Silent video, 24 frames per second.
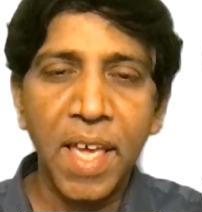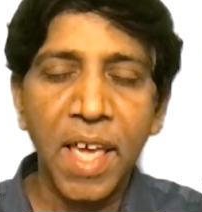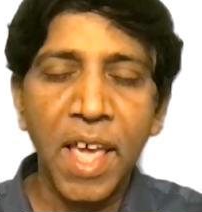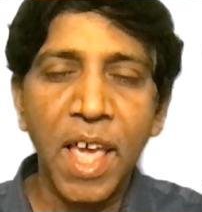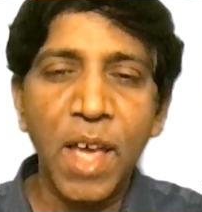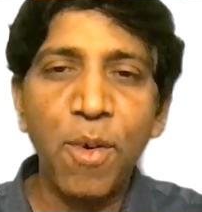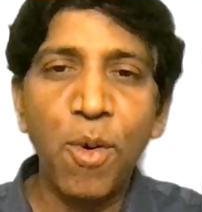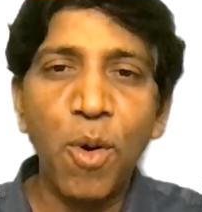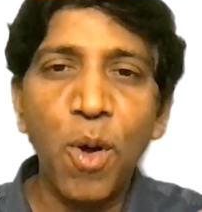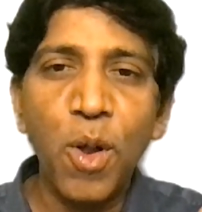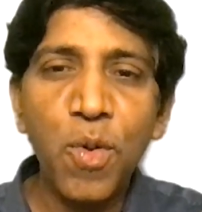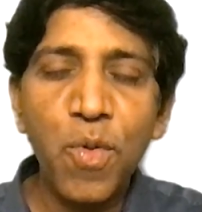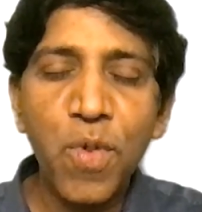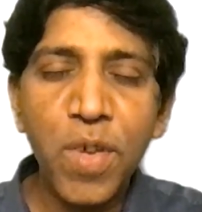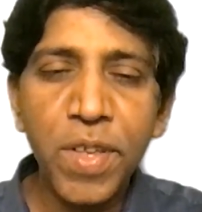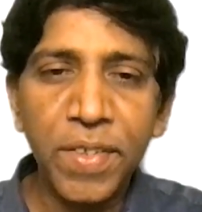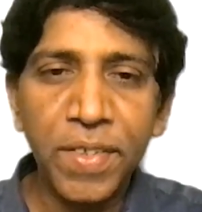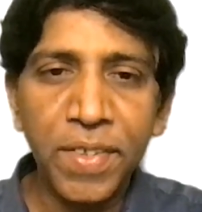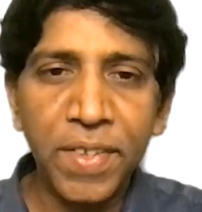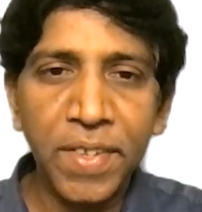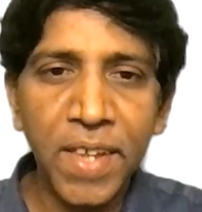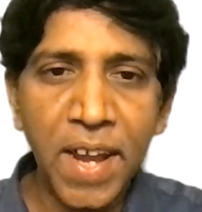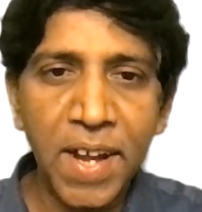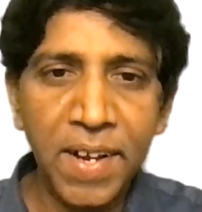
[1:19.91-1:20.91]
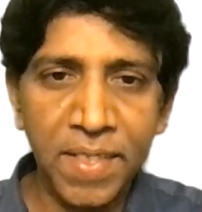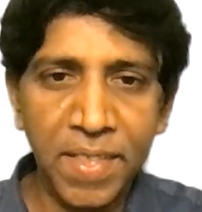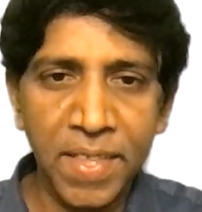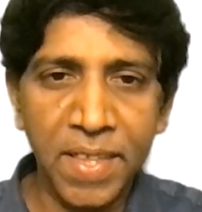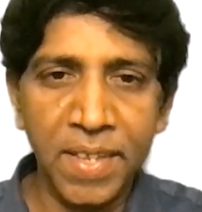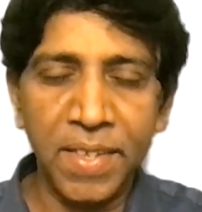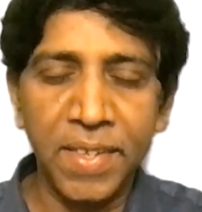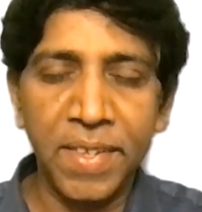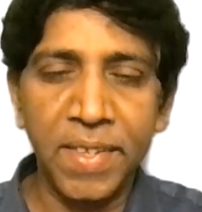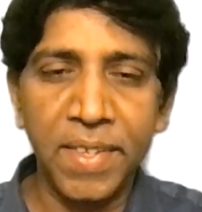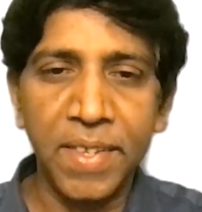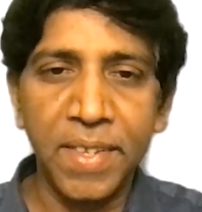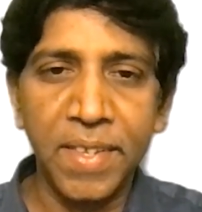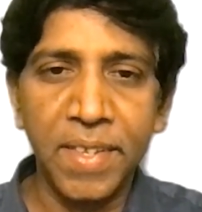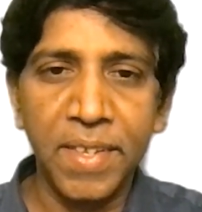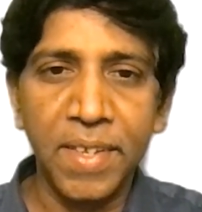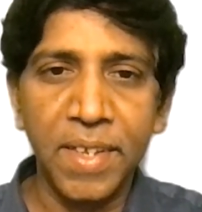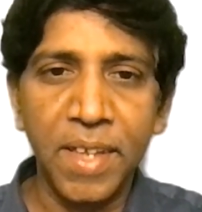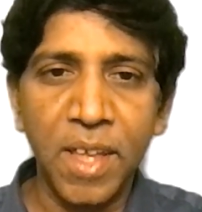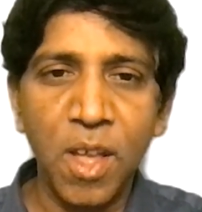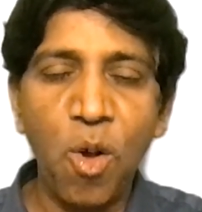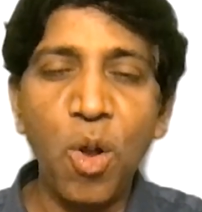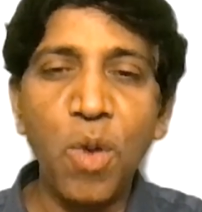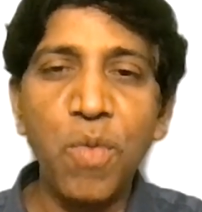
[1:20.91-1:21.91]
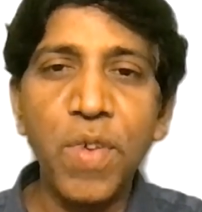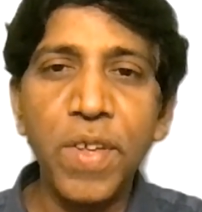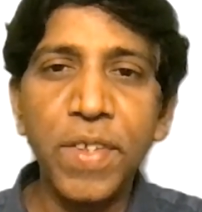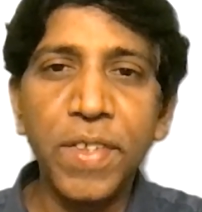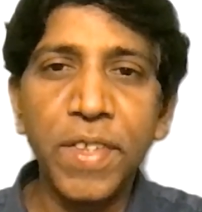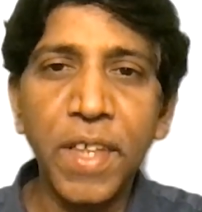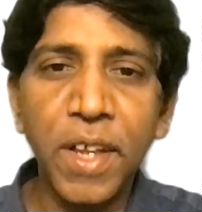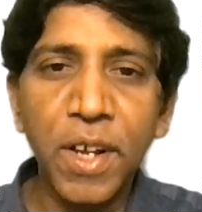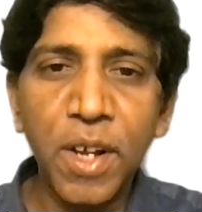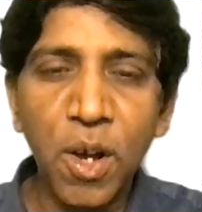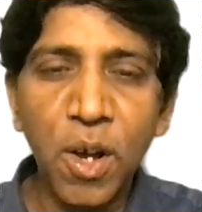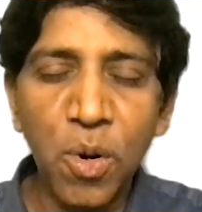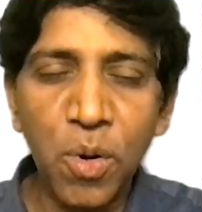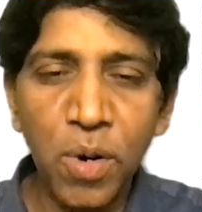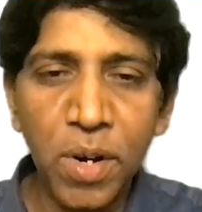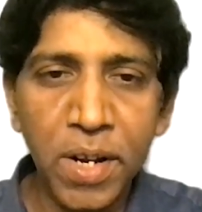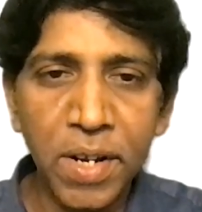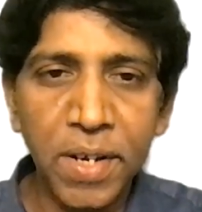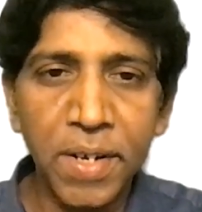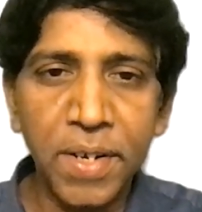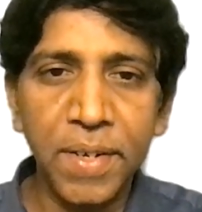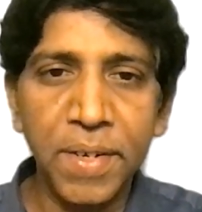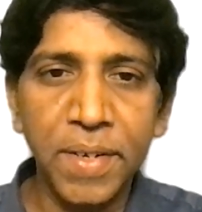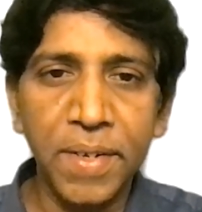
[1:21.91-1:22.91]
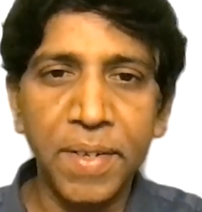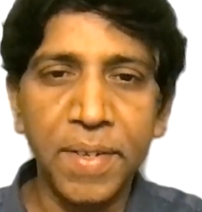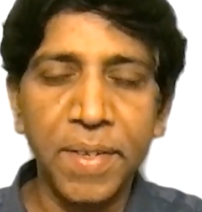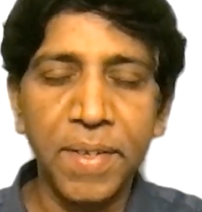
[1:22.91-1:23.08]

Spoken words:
have always said this, always echoed it.